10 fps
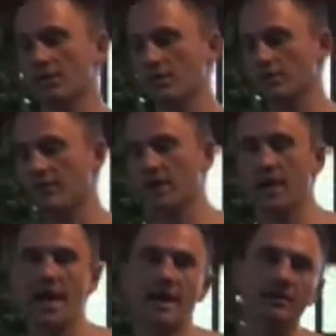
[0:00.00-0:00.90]
that are
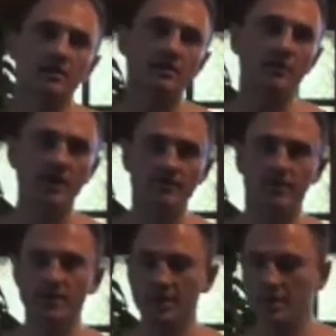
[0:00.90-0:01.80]
very active, I
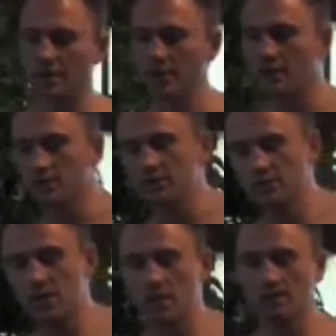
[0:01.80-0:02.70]
feel like
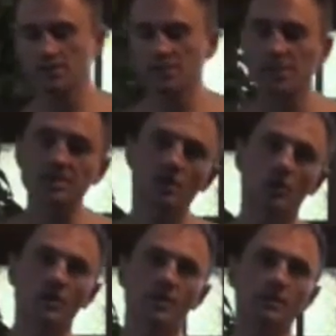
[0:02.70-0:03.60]
sea
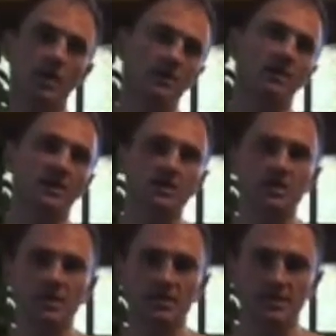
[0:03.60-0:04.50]
salt within
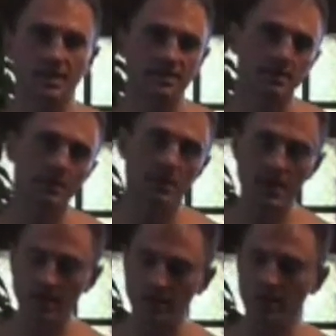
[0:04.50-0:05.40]
moderation is excellent,
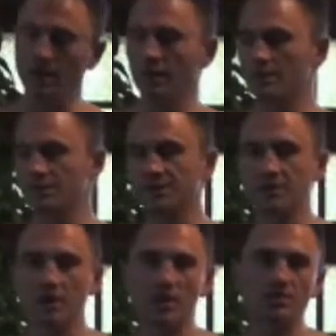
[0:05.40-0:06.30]
and it
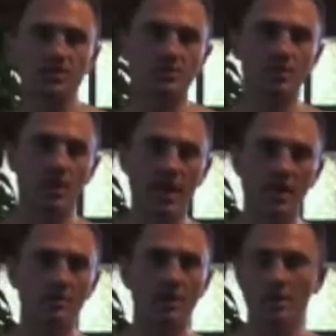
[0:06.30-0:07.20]
also helps to bring
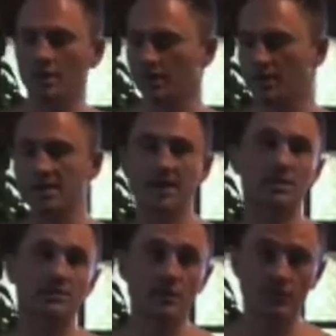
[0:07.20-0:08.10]
out the
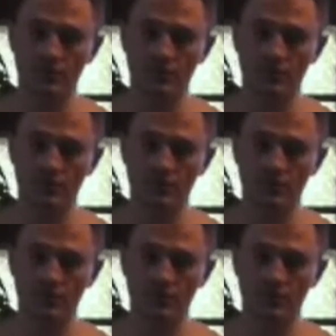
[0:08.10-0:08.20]
taste of your